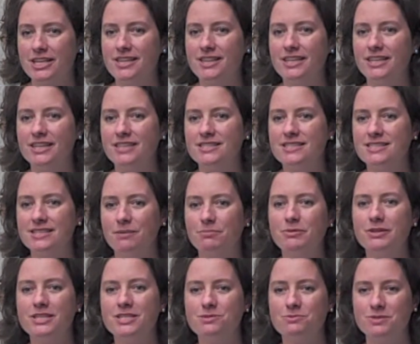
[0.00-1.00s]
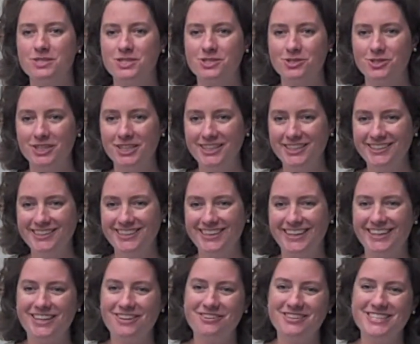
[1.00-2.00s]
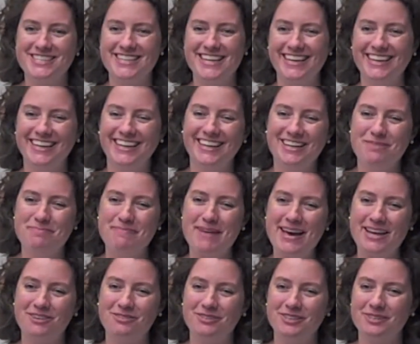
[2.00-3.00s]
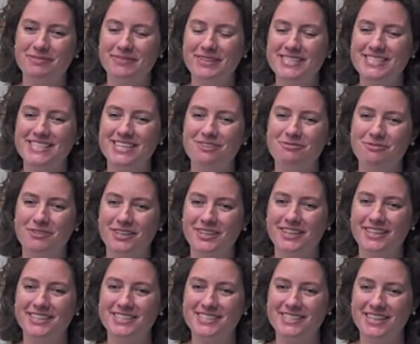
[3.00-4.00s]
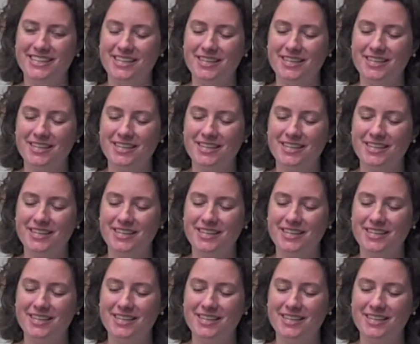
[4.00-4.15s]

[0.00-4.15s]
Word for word: I think in some ways was good. I always battle with myself on this.